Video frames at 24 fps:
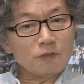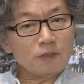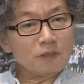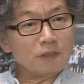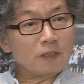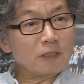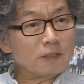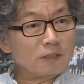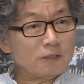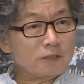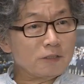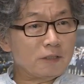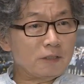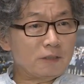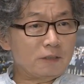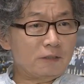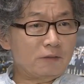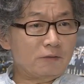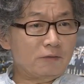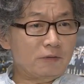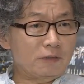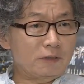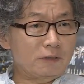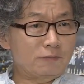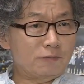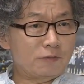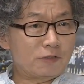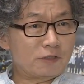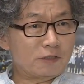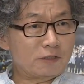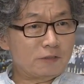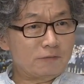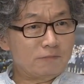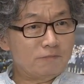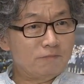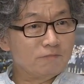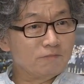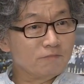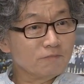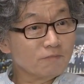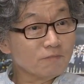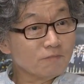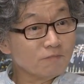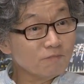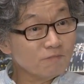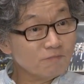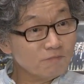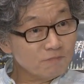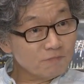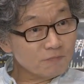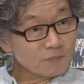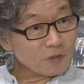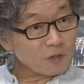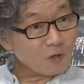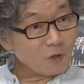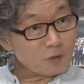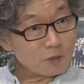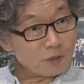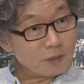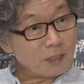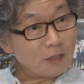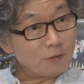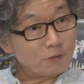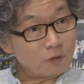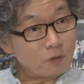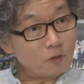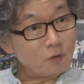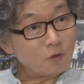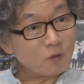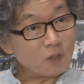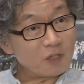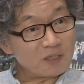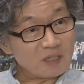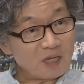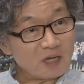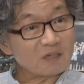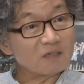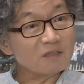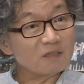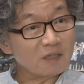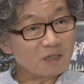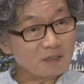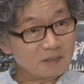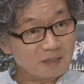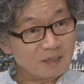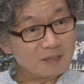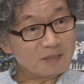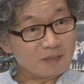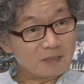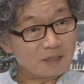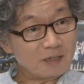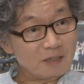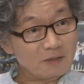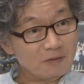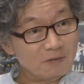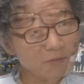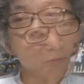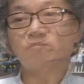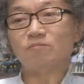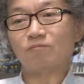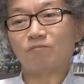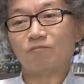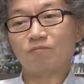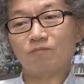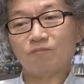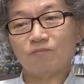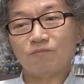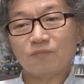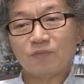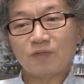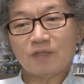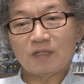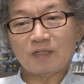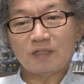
years to cool down the fuel rods that have been burning non-stop for half a century.